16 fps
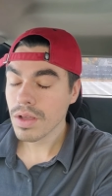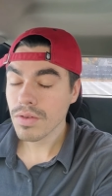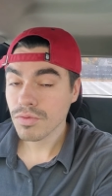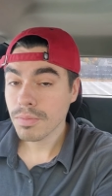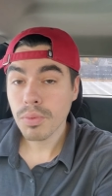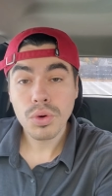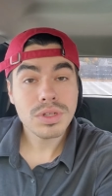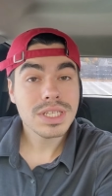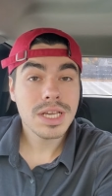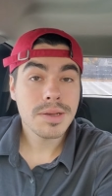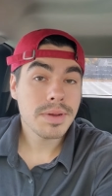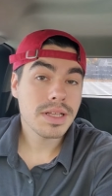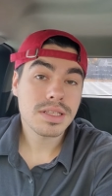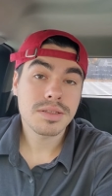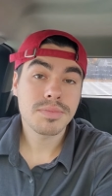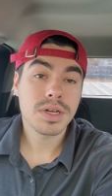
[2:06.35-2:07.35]
Reports came
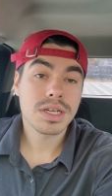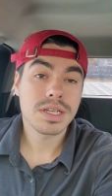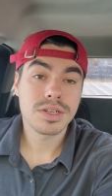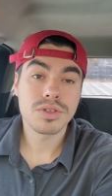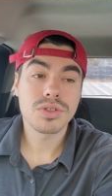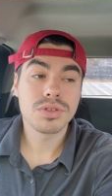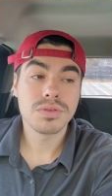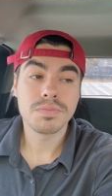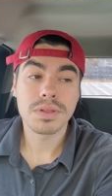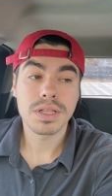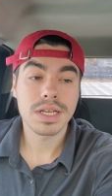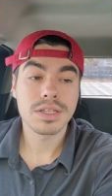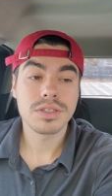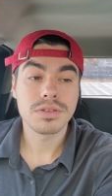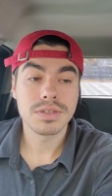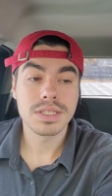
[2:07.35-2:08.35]
out that the Buccaneers do
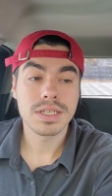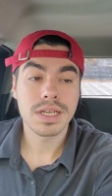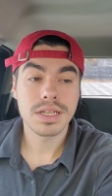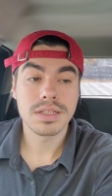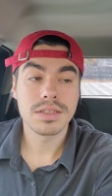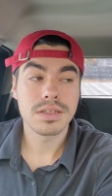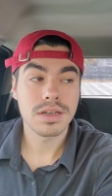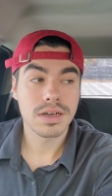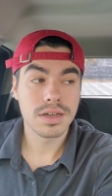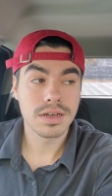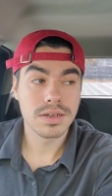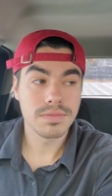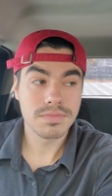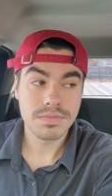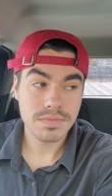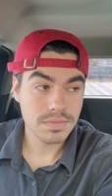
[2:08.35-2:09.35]
plan to intend
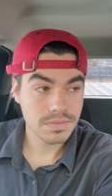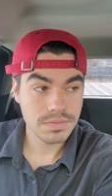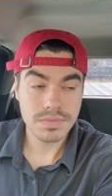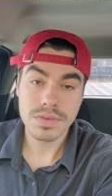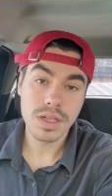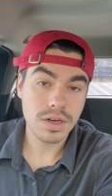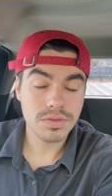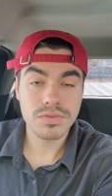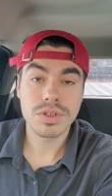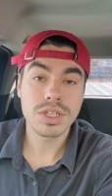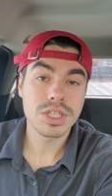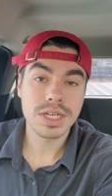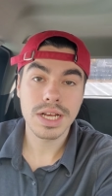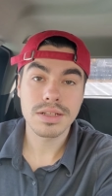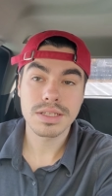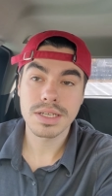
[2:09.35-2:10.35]
on you know
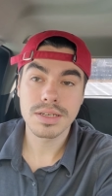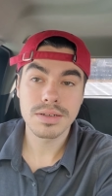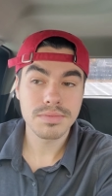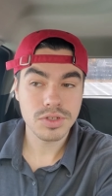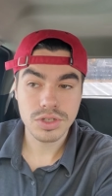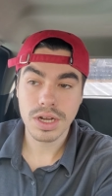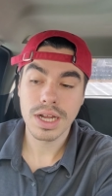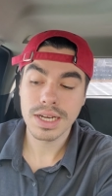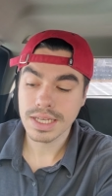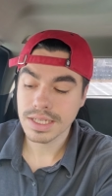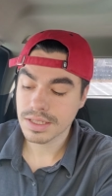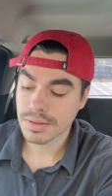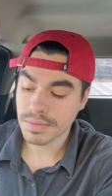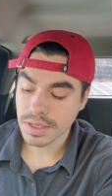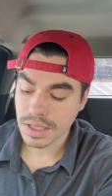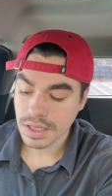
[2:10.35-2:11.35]
reaching out to him, trying to get
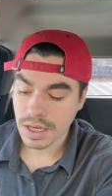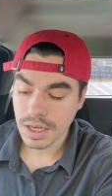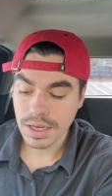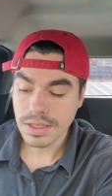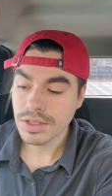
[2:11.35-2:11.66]
something done.